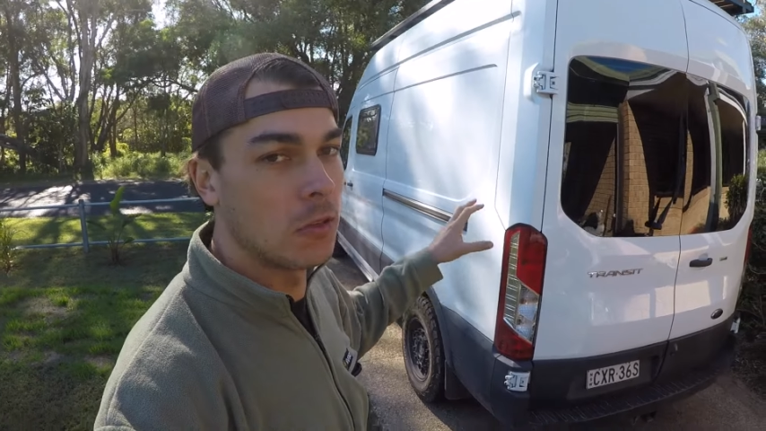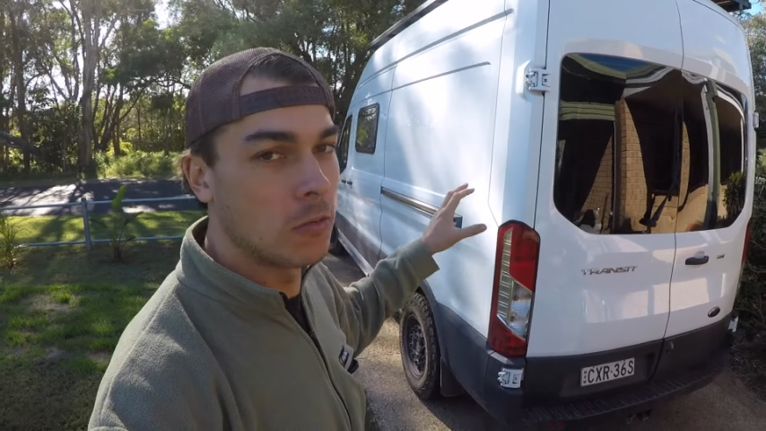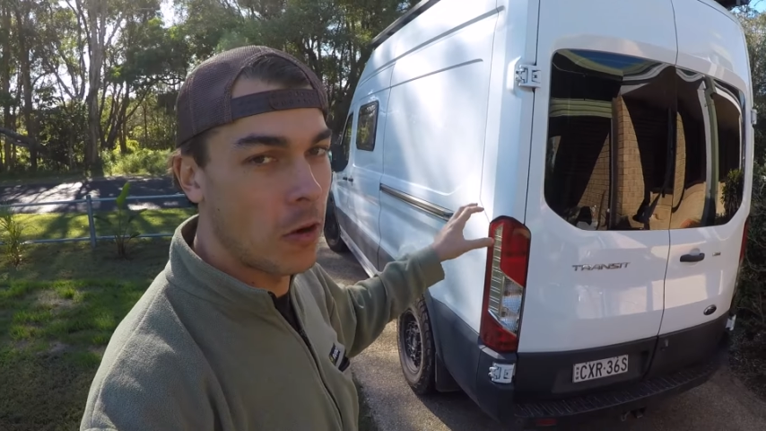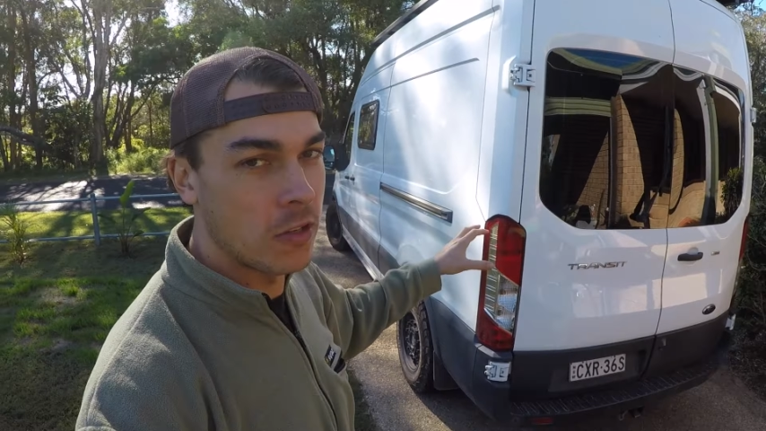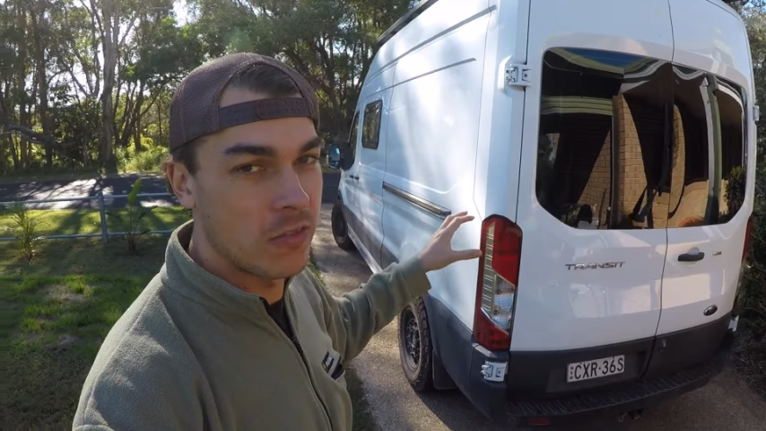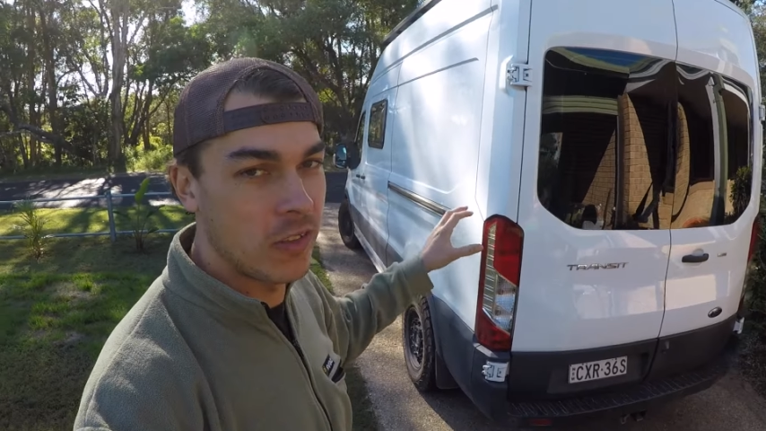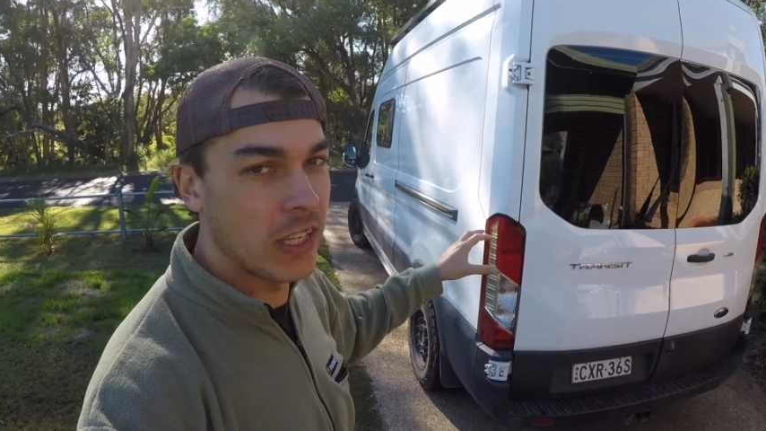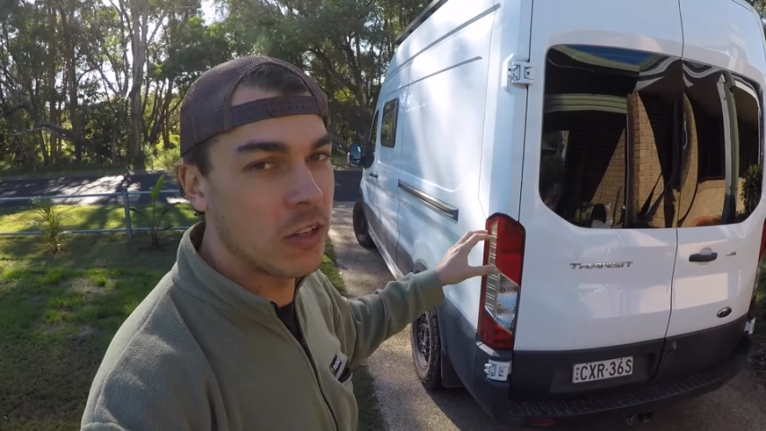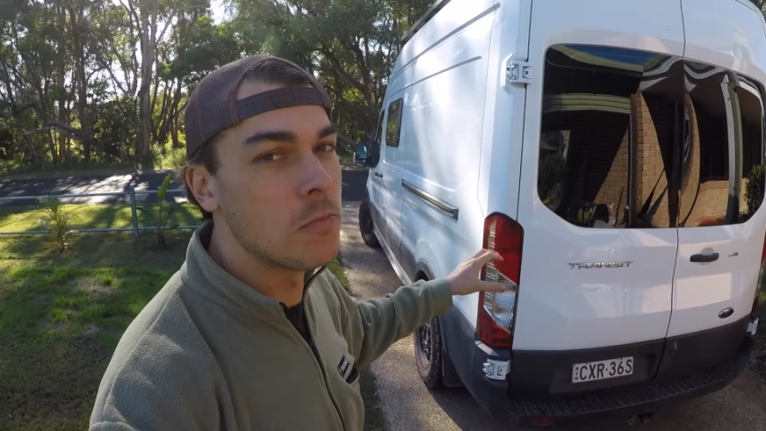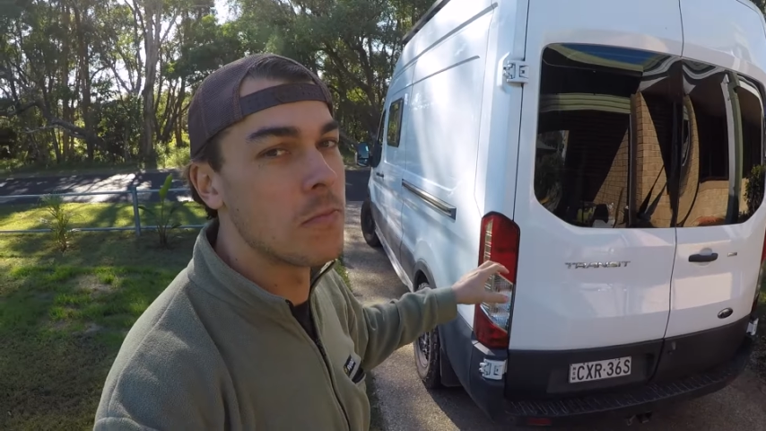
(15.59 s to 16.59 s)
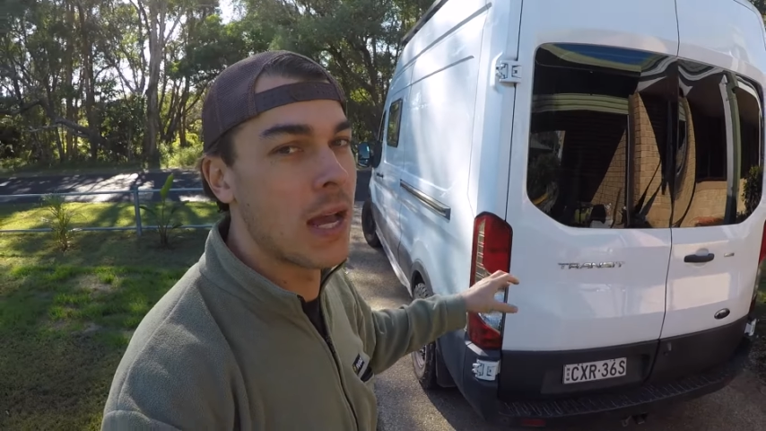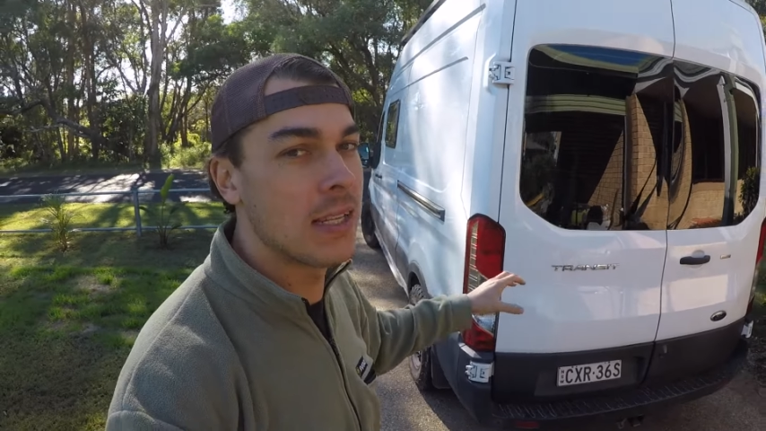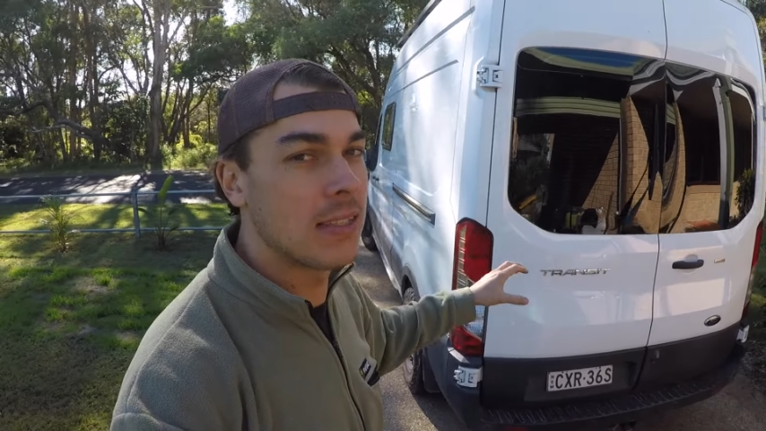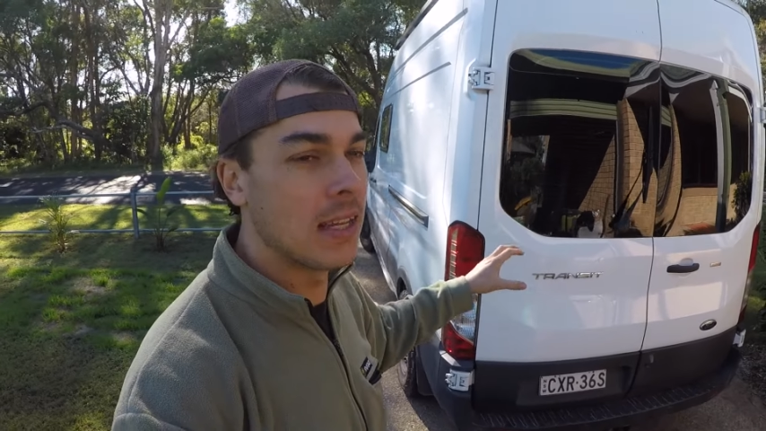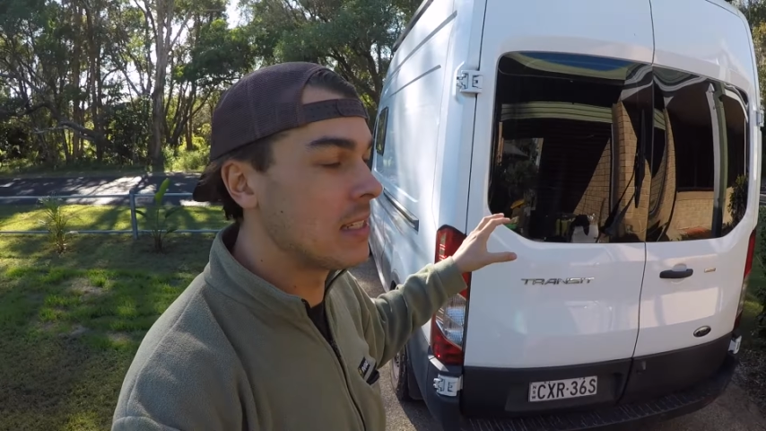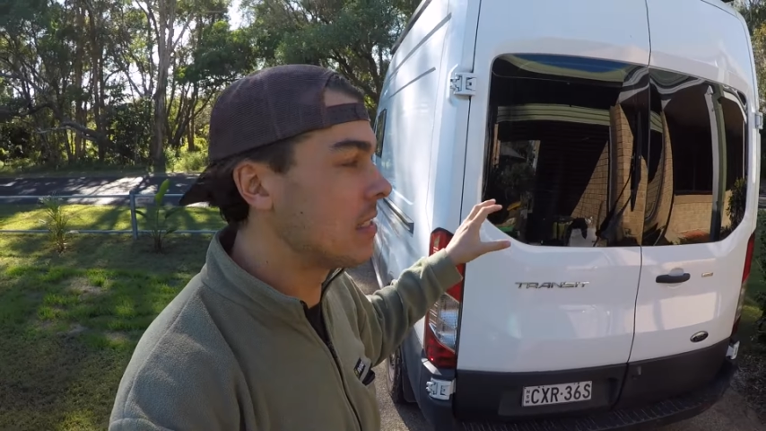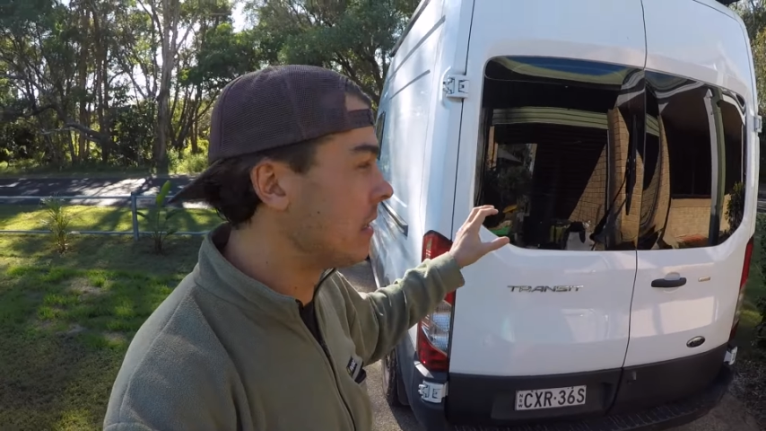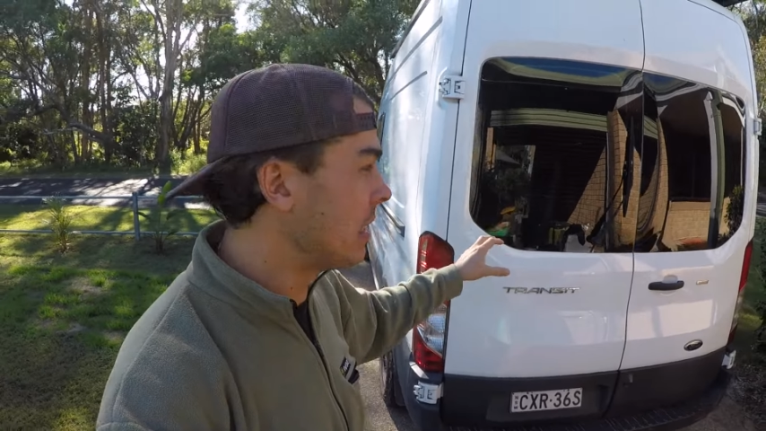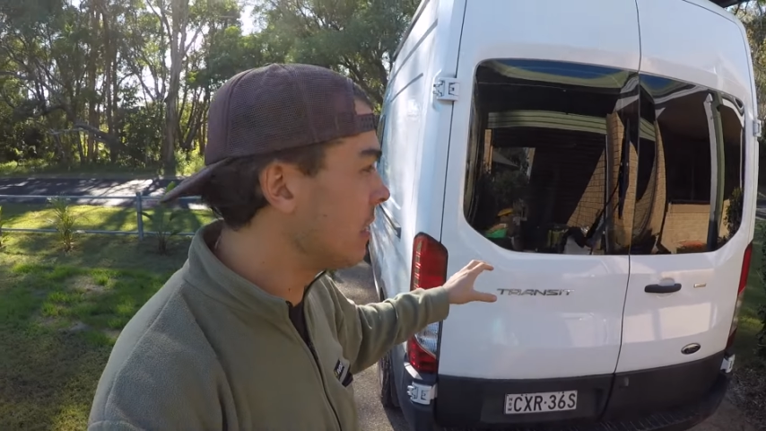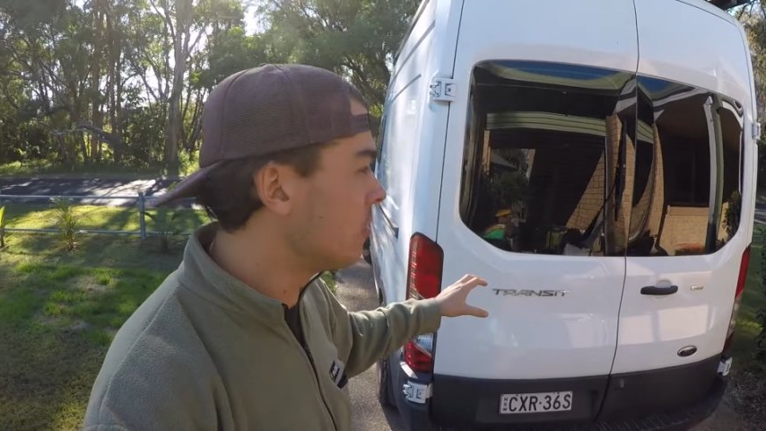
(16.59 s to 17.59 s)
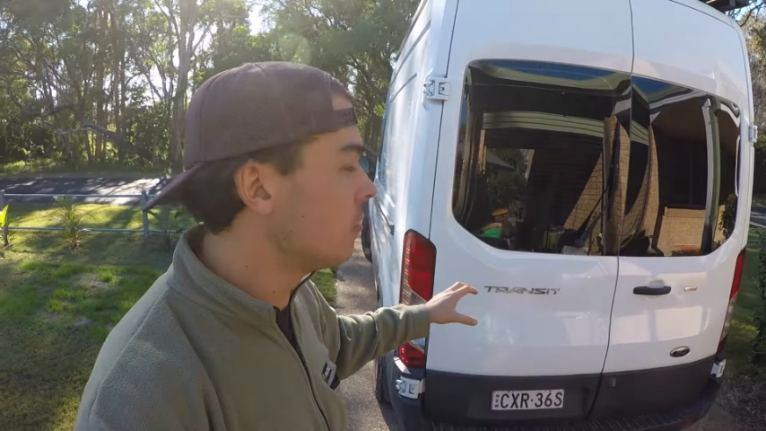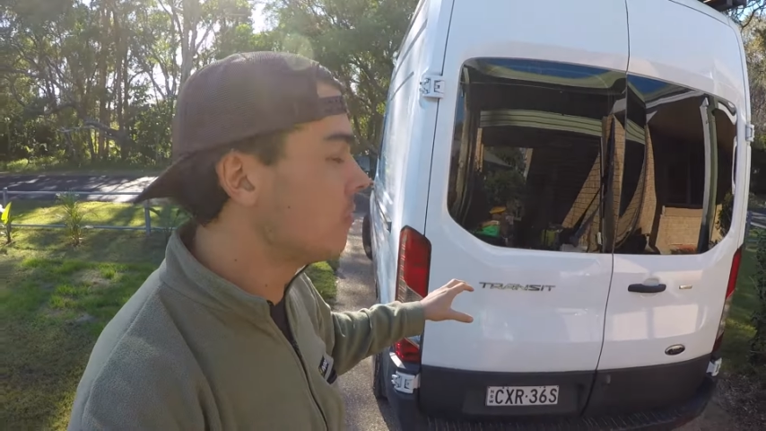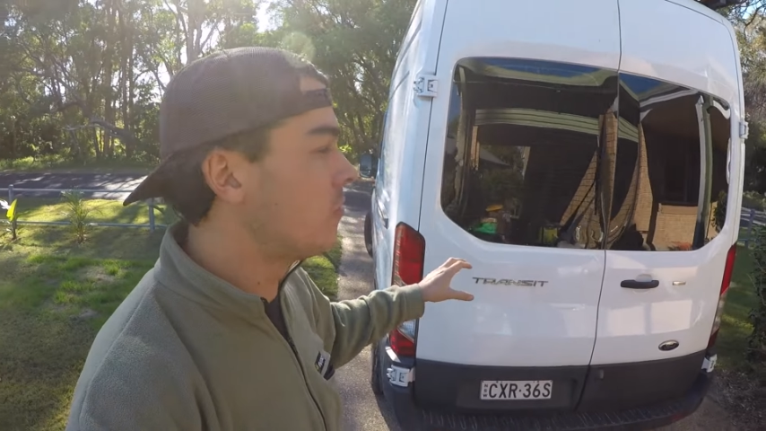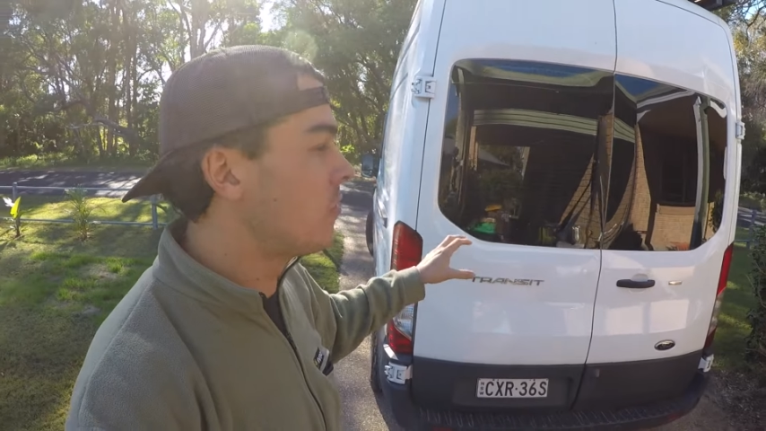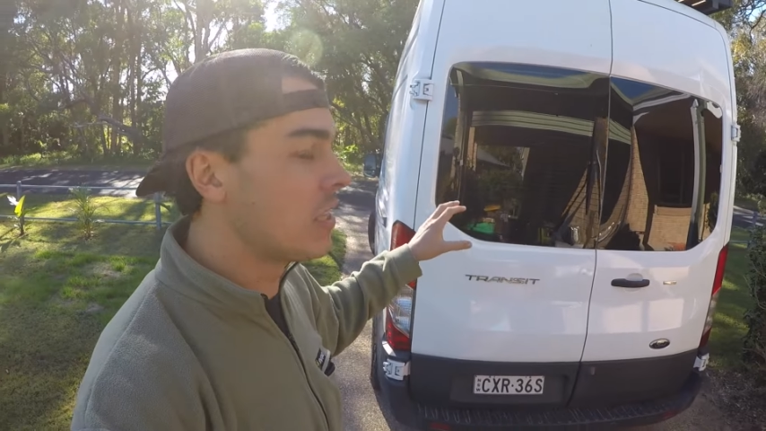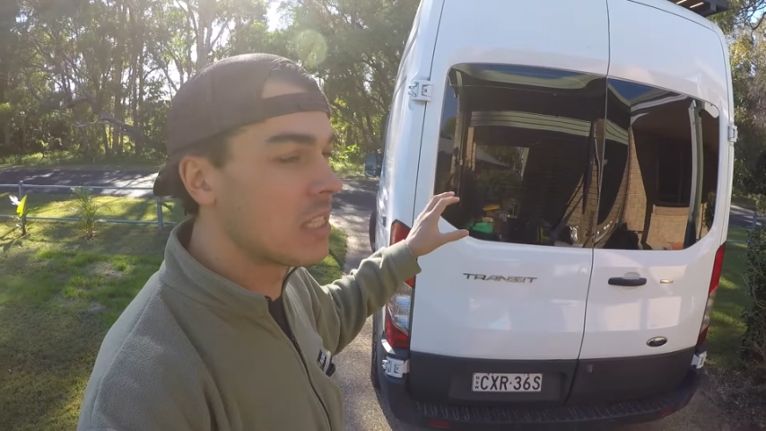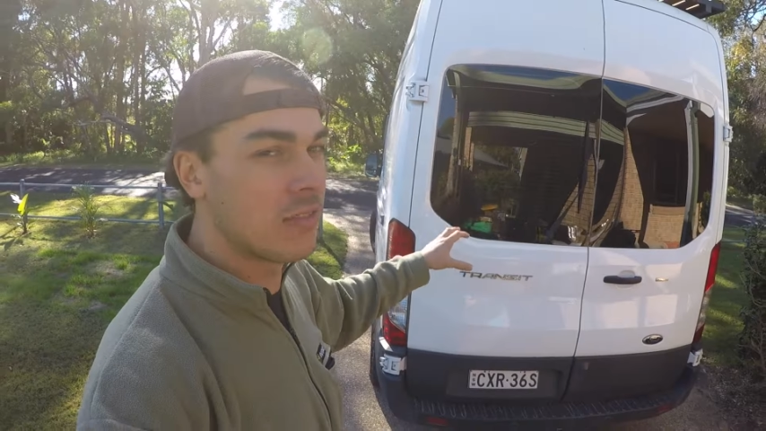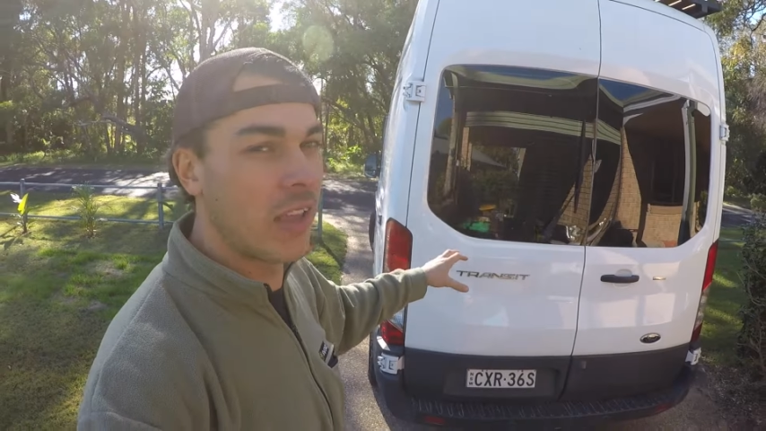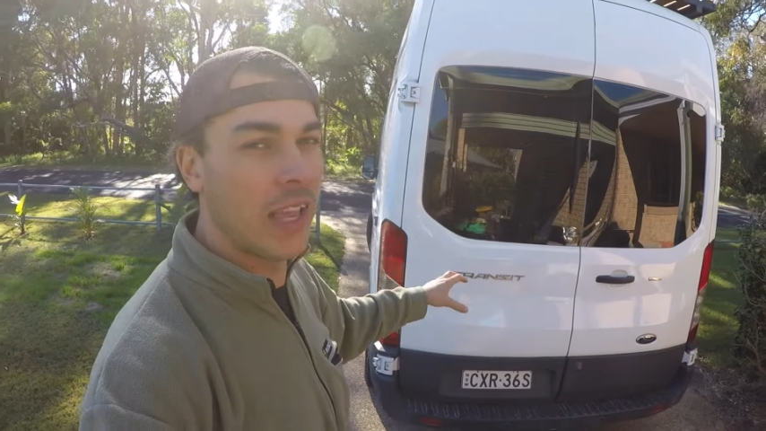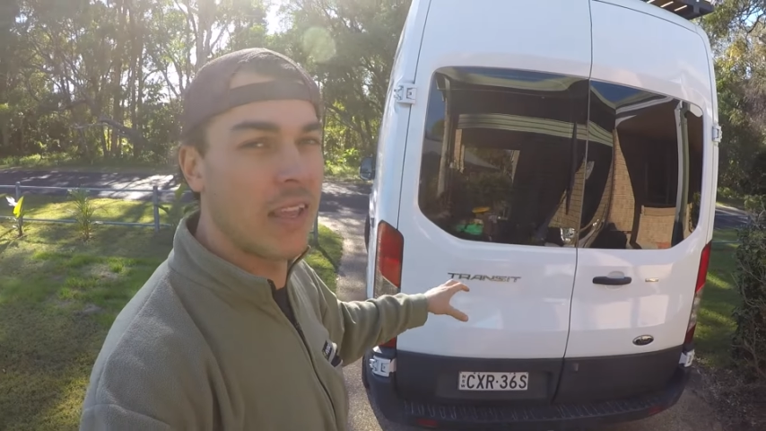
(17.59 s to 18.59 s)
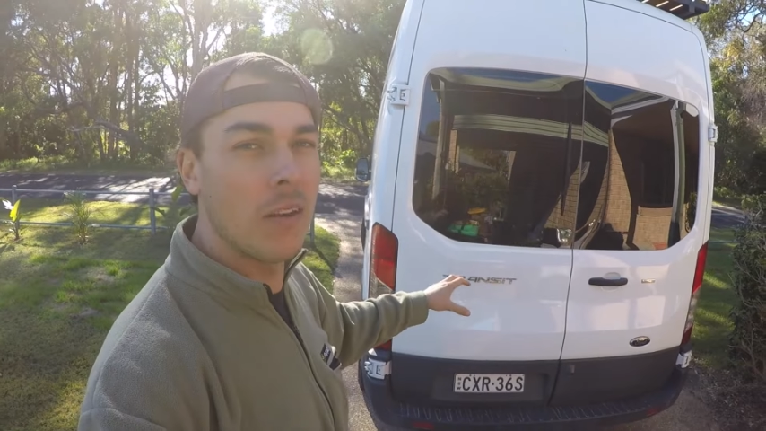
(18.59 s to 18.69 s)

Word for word: gross vehicle mass that is legal for this van,